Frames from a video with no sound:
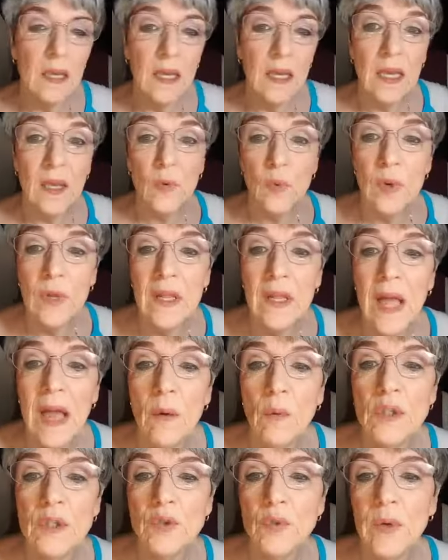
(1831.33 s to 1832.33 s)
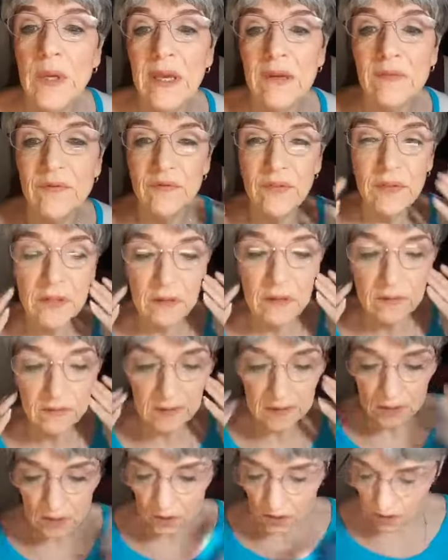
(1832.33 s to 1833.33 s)
It really... I wish we had
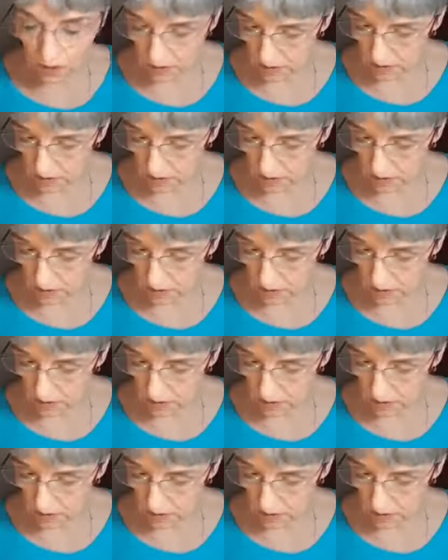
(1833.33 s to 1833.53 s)
feel-o-vision, because,